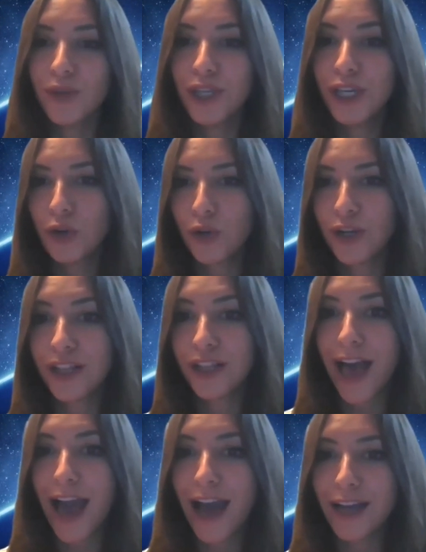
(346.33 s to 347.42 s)
And it really
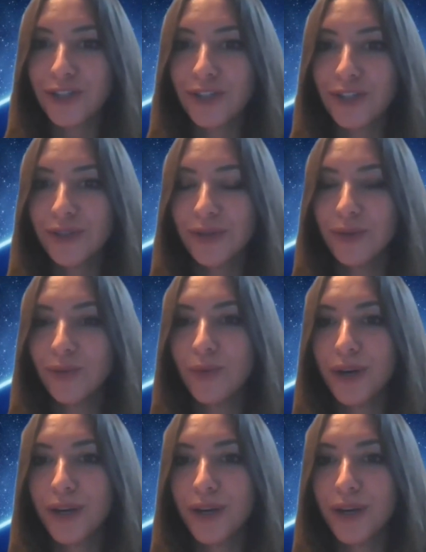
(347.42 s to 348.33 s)
clashed